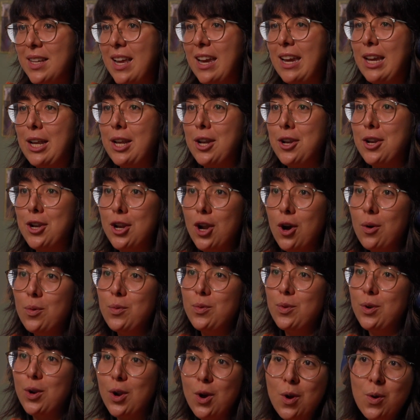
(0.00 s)
like
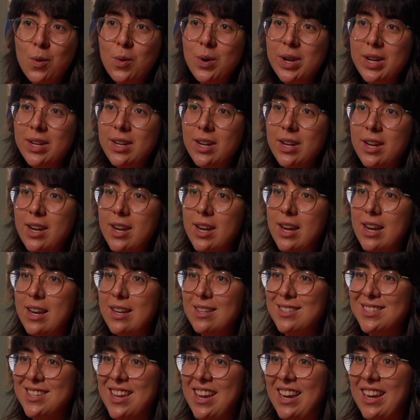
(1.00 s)
knowing
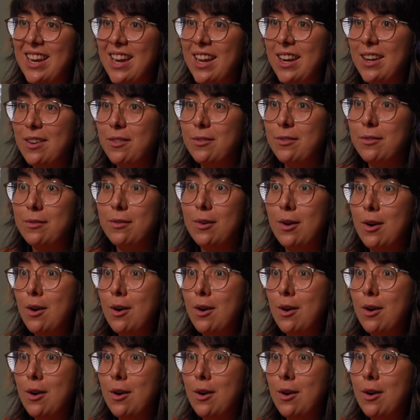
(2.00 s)
is like kind of